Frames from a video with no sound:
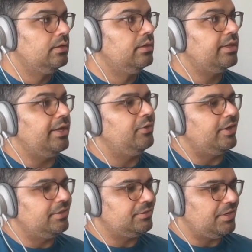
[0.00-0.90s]
That you get
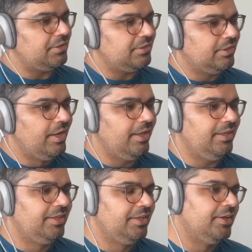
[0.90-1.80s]
this error.
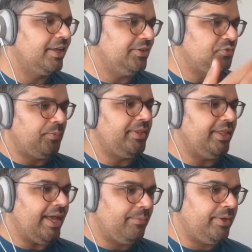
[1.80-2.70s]
Okay, so we made the
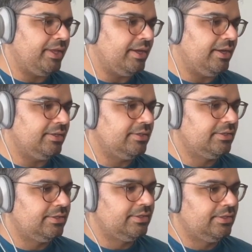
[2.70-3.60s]
app icon.
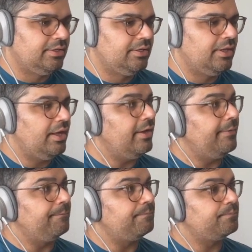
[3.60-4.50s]

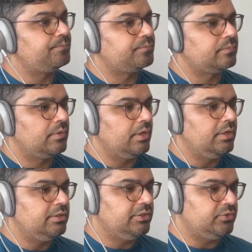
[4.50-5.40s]

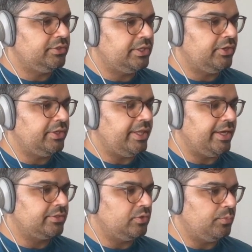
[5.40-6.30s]
Let's regenerate the
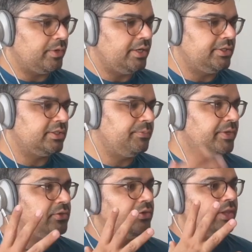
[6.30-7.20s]
Xcode project to make
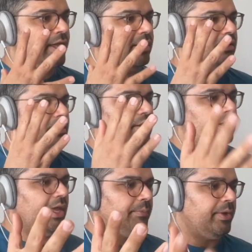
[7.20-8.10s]
sure that the
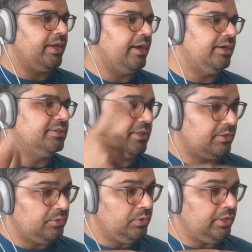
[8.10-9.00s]
app icon is
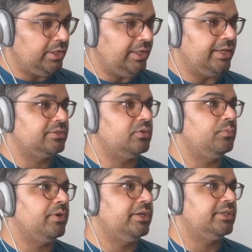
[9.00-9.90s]
included in the Xcode
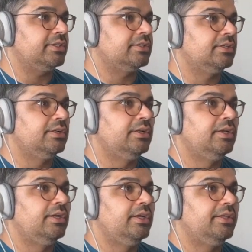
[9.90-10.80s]
project.
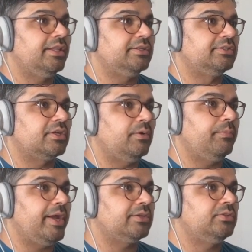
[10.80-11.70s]
And let's come
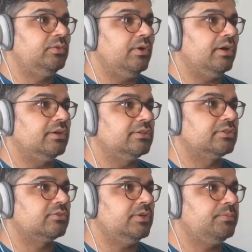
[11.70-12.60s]
back to our
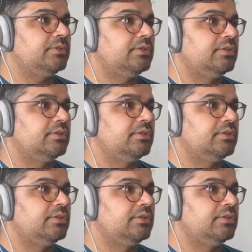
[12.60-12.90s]
script.